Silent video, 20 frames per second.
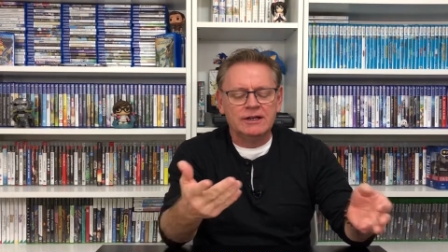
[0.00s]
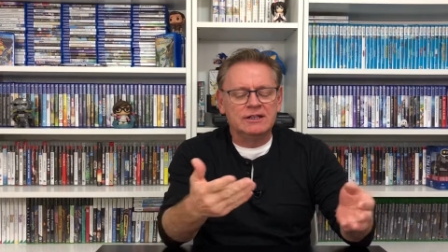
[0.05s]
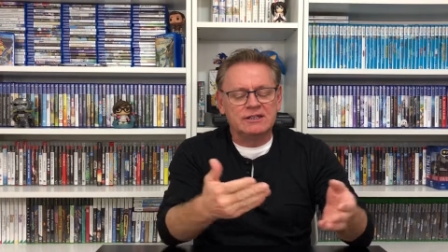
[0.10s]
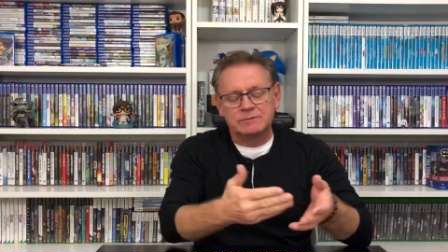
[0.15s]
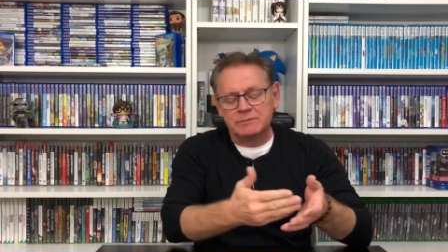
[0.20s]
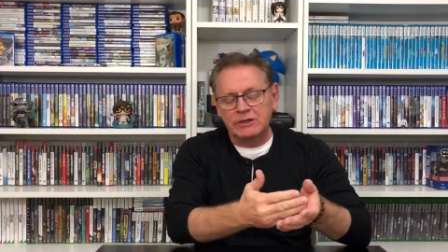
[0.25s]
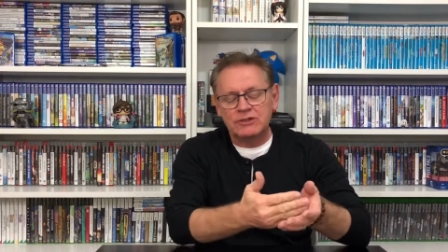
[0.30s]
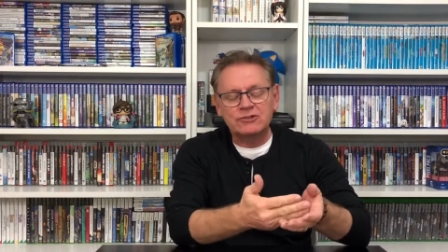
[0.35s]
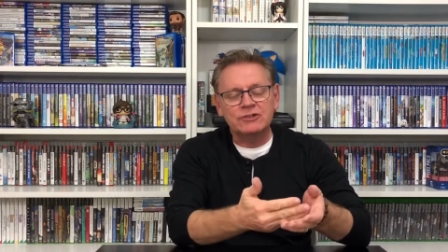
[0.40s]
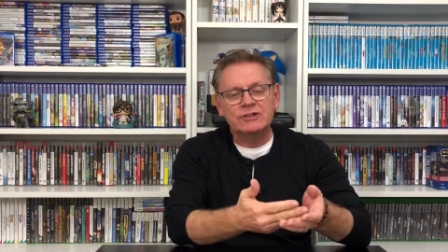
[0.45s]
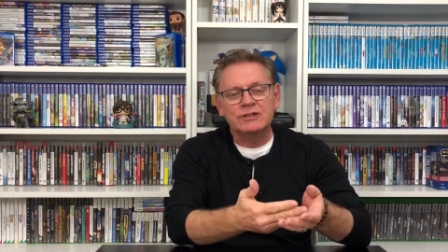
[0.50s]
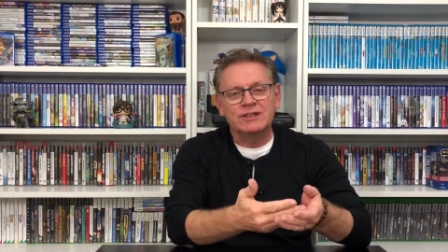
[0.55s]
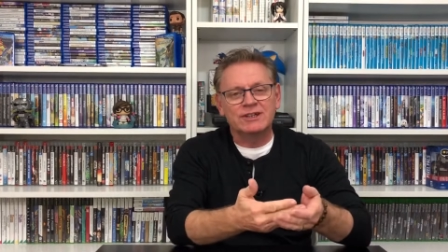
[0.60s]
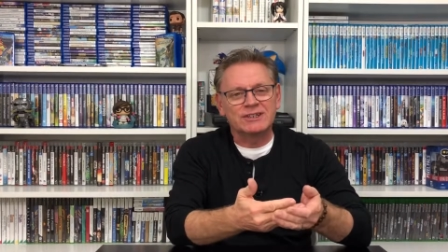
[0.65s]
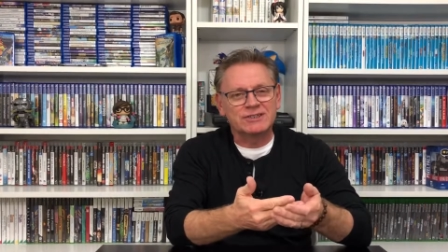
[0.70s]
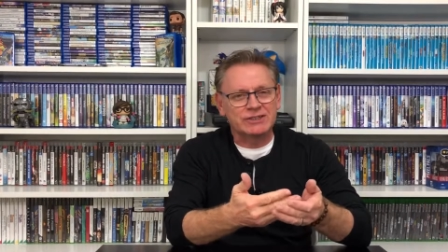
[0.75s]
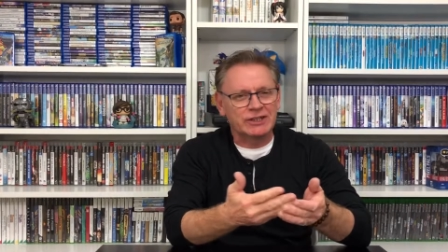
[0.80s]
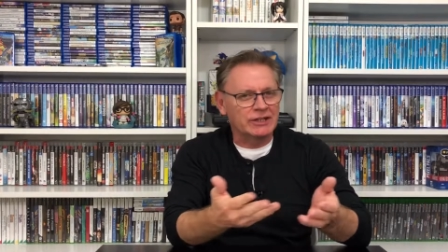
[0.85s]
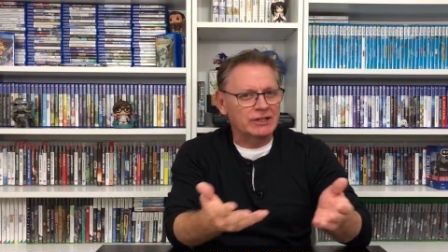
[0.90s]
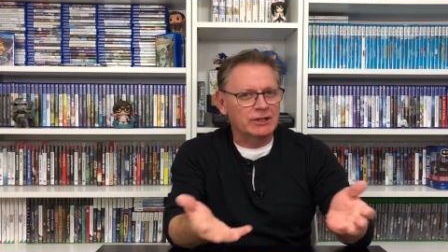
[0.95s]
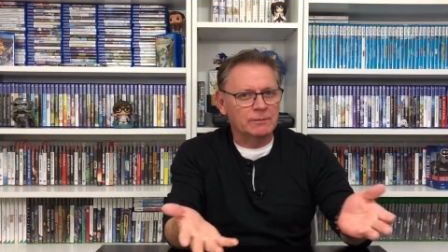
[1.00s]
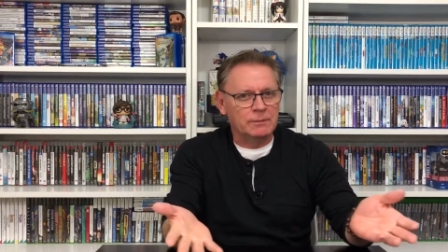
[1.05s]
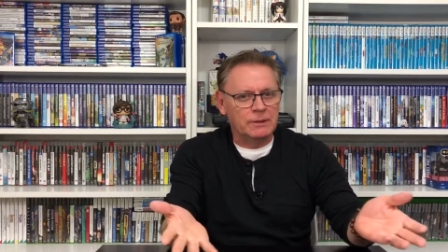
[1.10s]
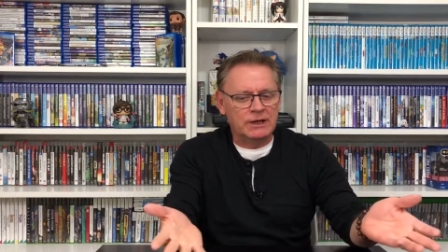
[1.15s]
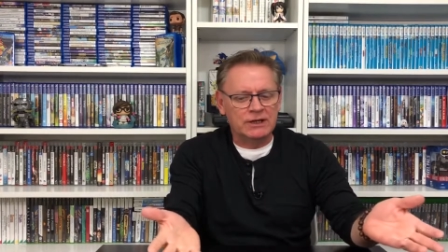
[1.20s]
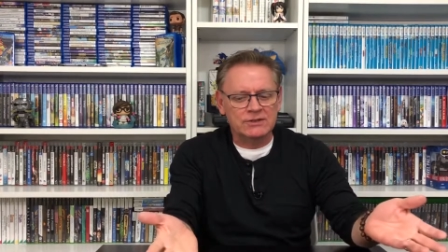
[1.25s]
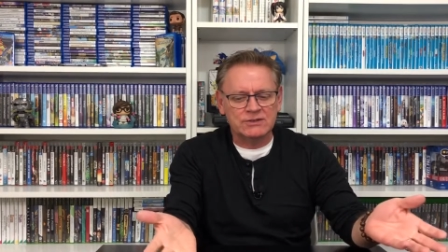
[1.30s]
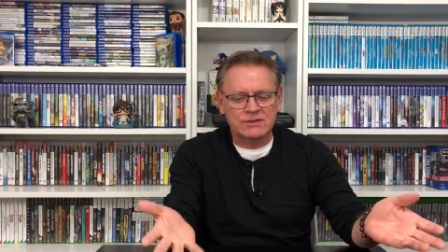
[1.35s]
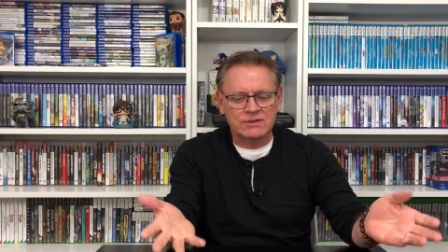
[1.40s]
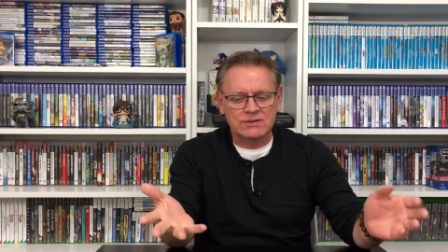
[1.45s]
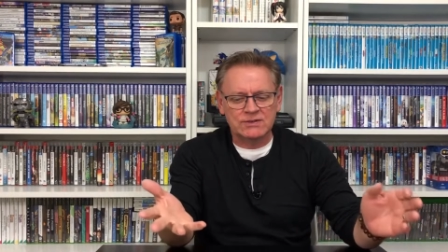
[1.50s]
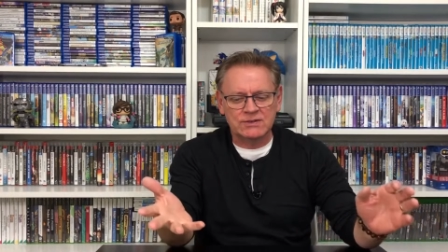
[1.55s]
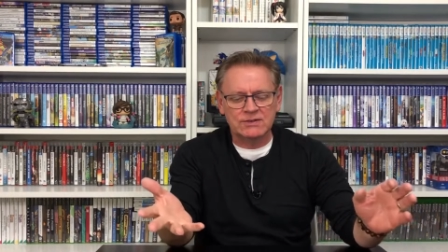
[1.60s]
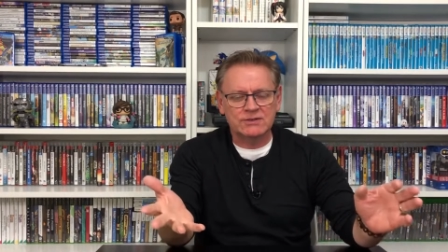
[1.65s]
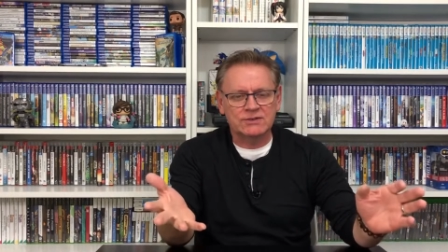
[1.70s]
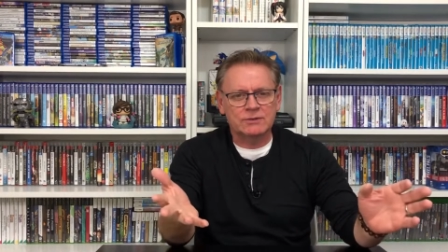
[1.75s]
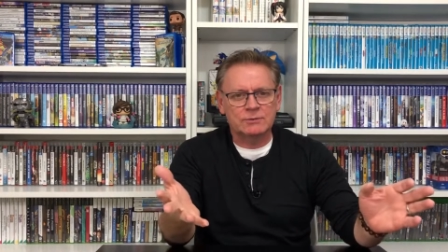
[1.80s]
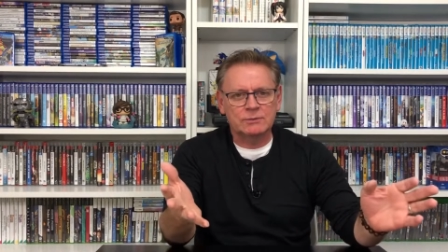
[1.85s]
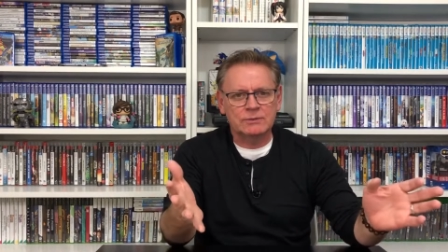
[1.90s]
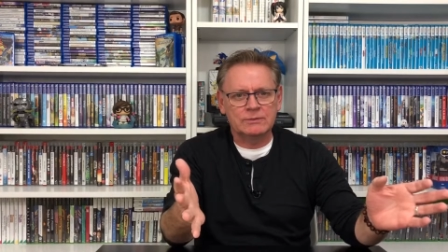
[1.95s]
especially the Sega Master
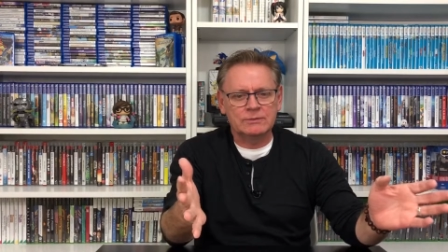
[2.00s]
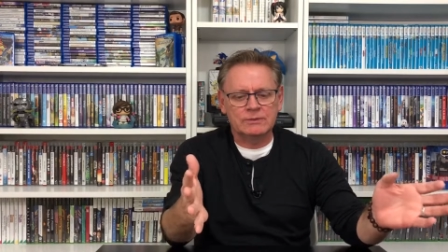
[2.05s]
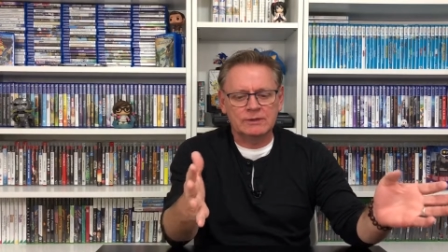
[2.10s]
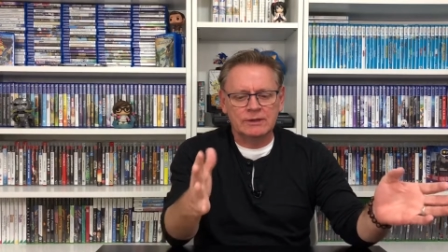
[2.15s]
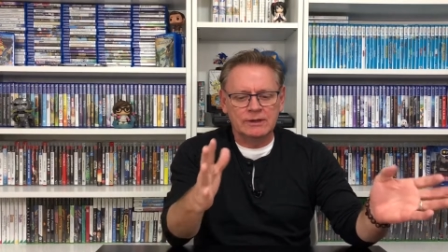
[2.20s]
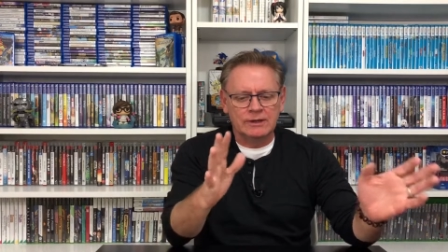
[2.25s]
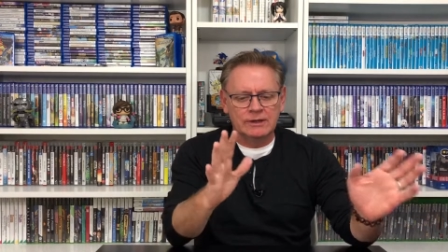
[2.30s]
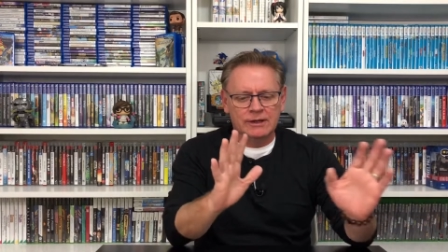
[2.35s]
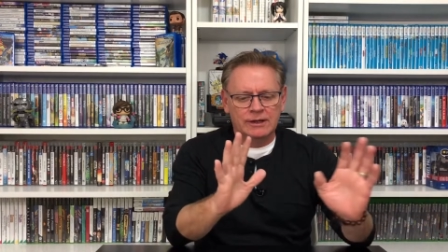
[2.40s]
System